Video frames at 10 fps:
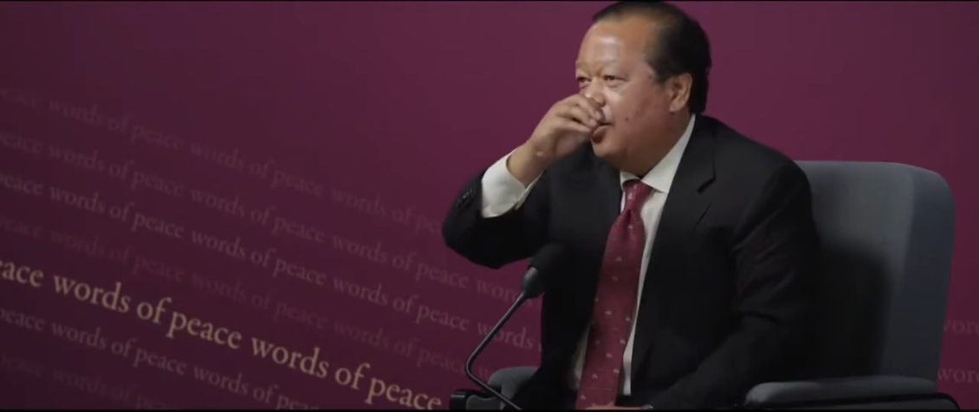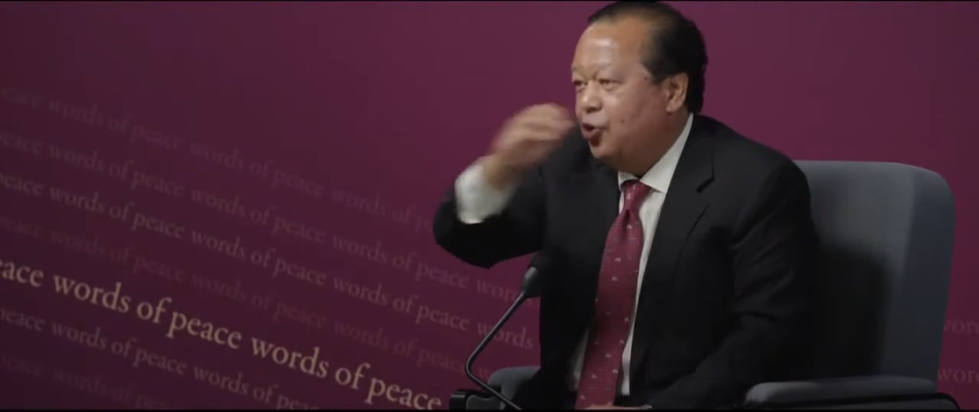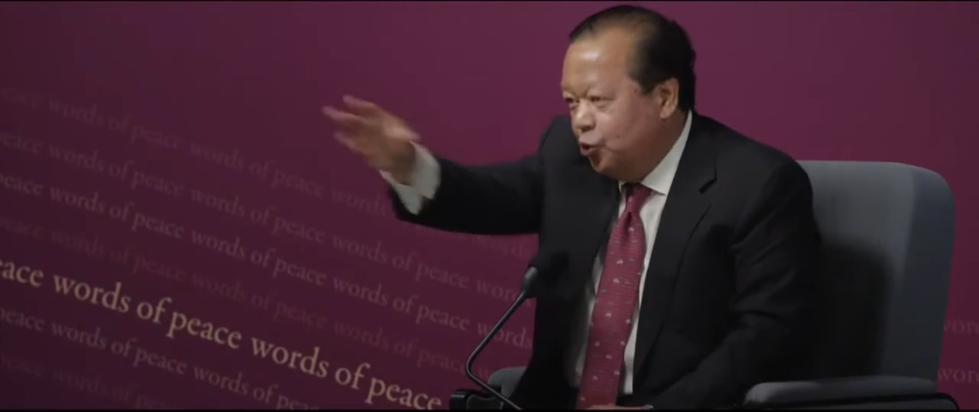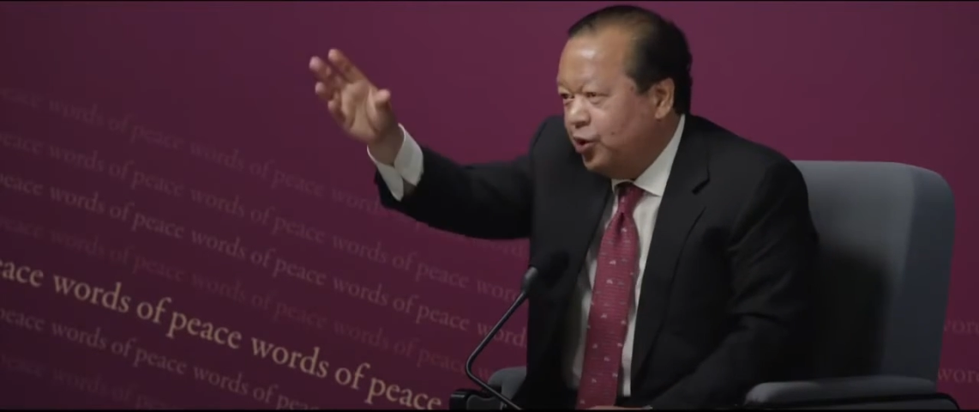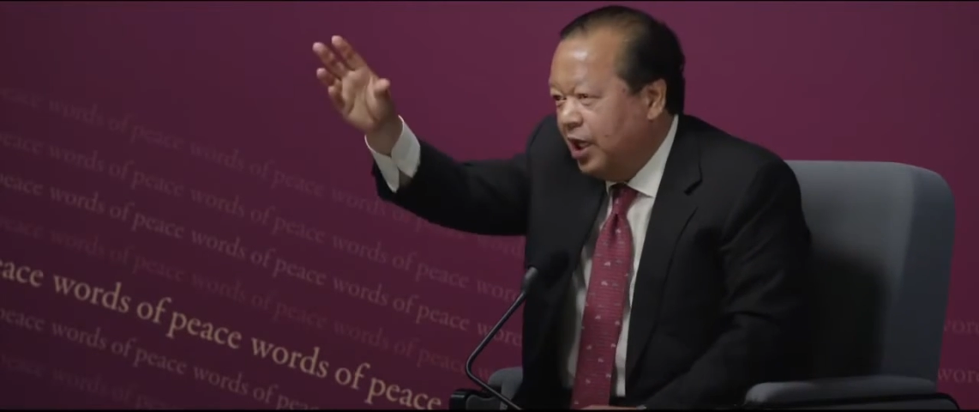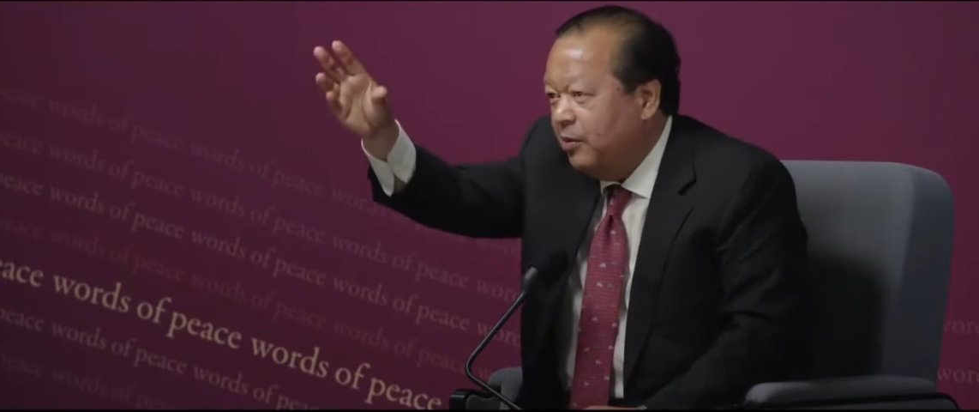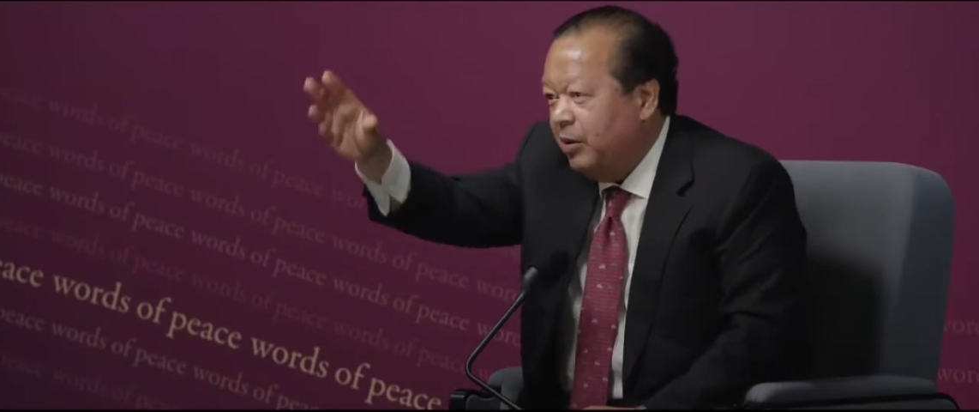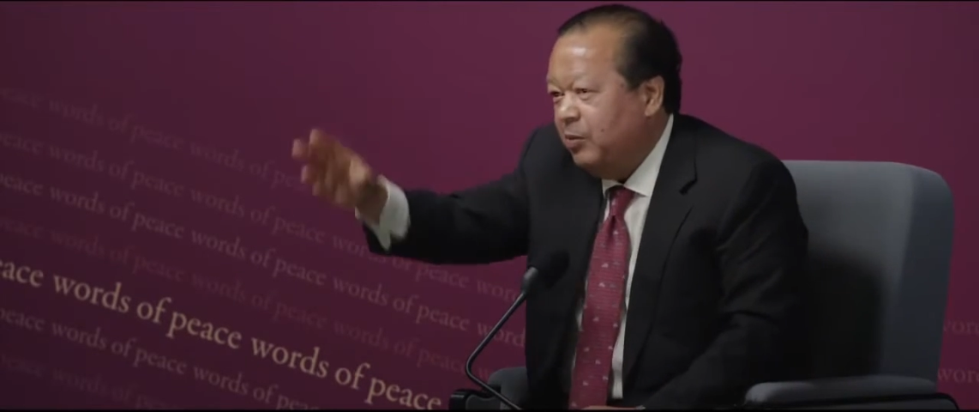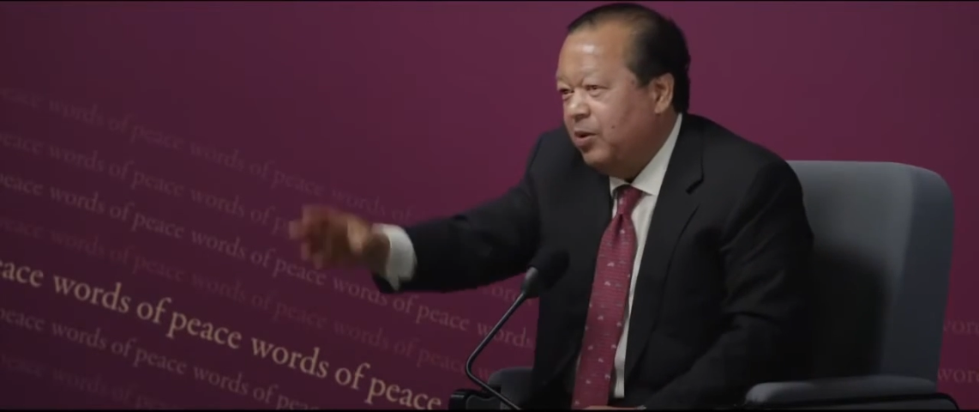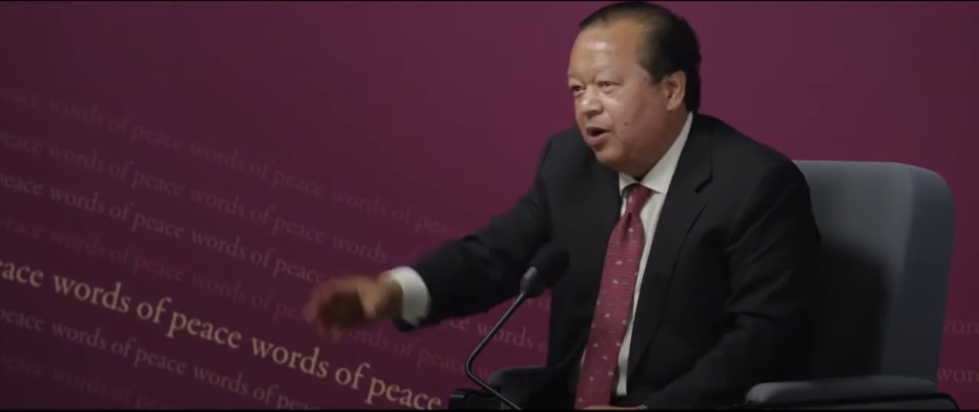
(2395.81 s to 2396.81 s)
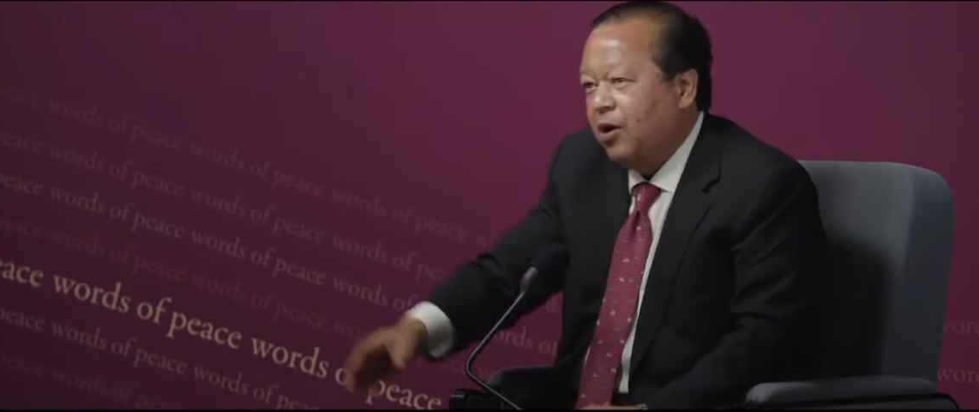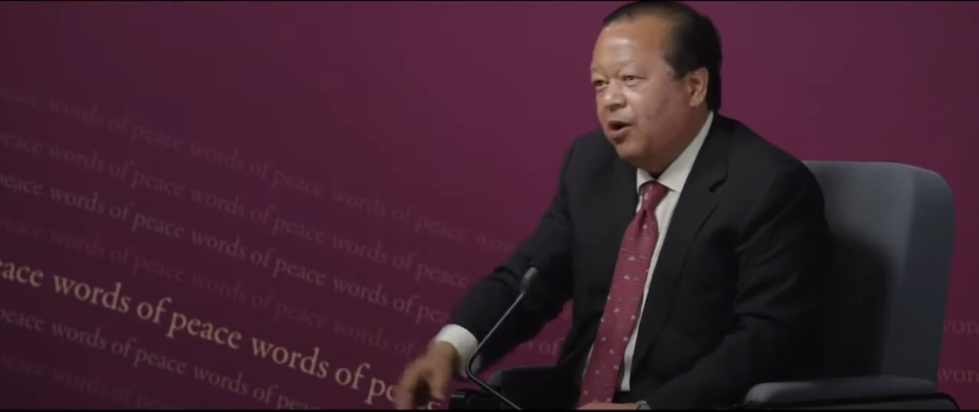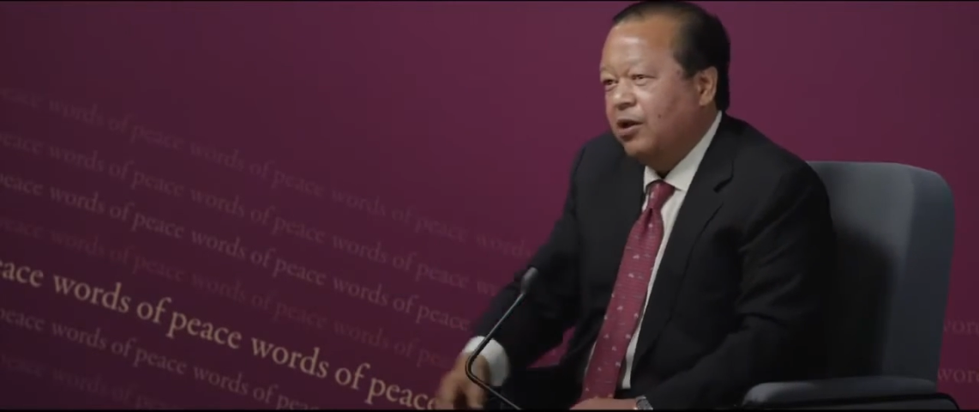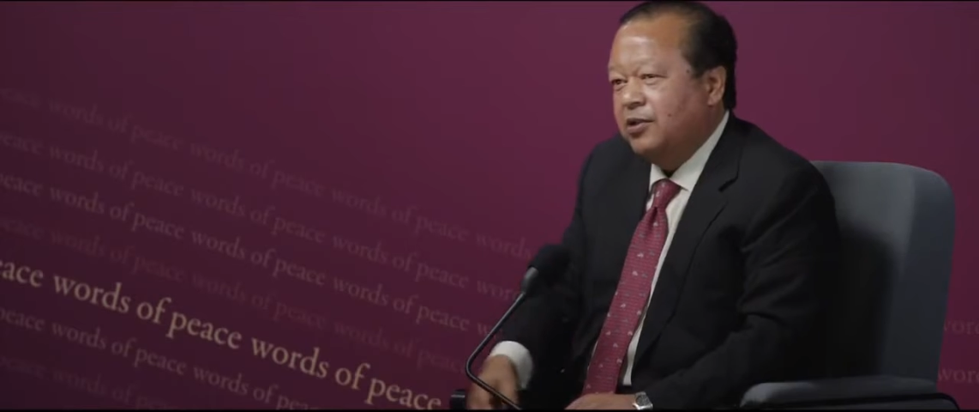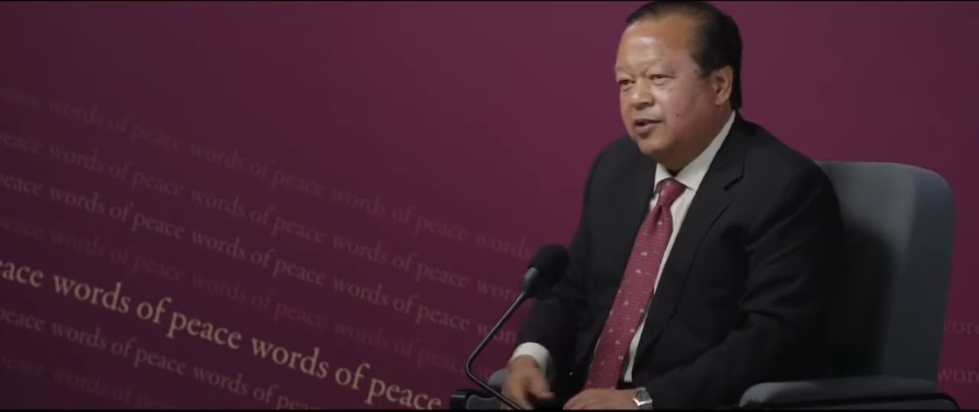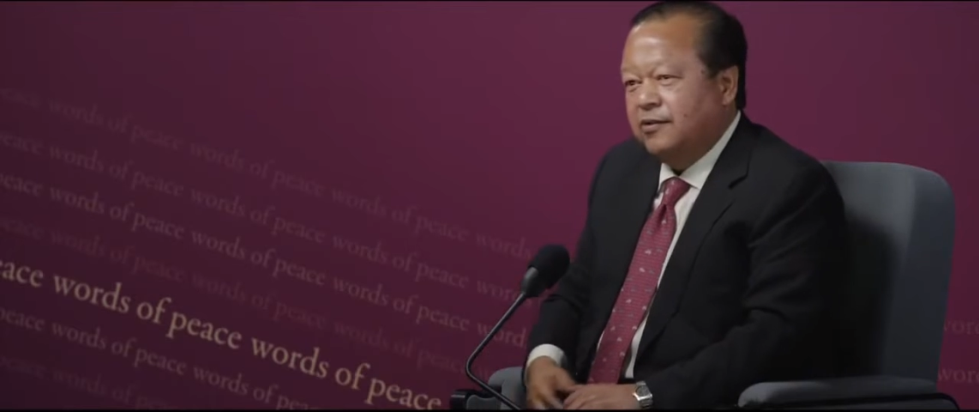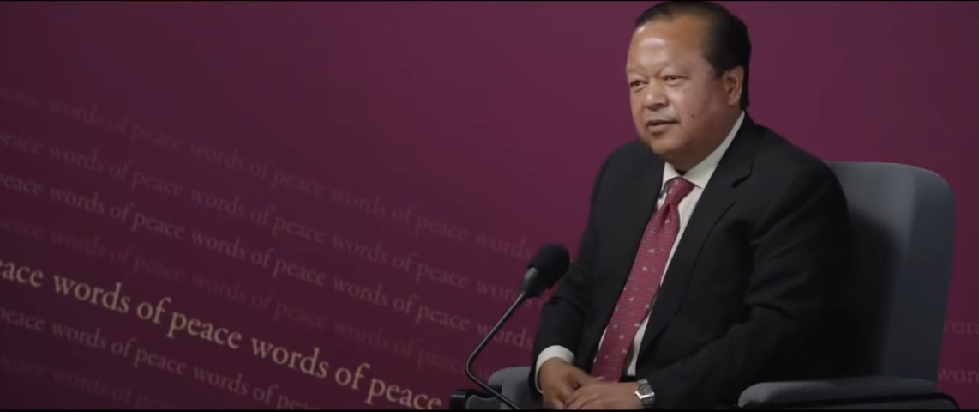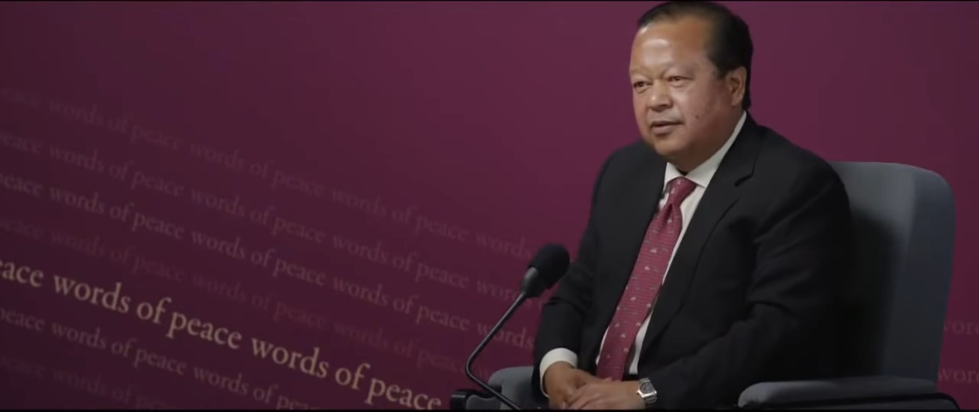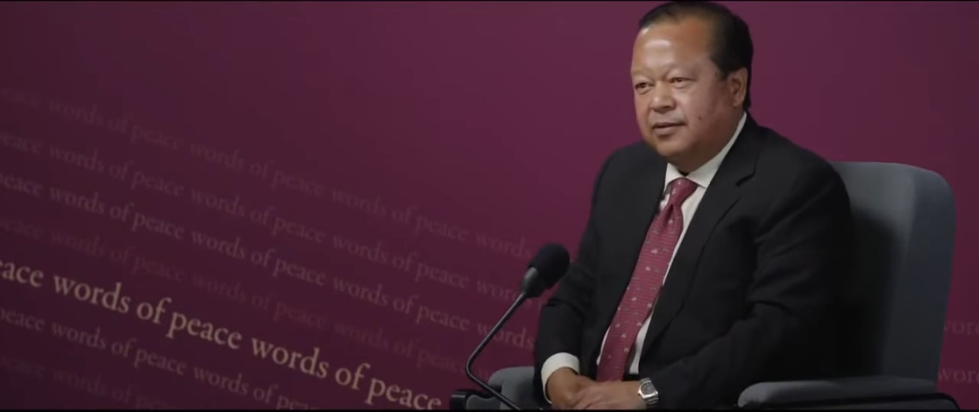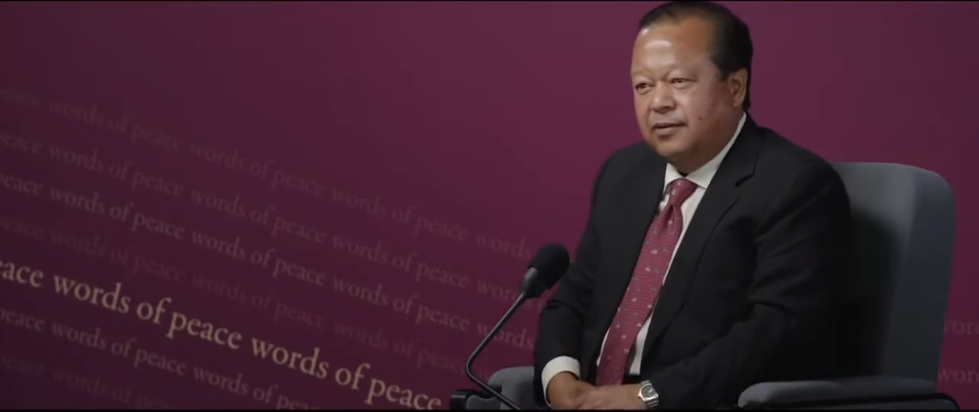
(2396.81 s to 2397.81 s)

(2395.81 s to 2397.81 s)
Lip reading: you think people are conscious?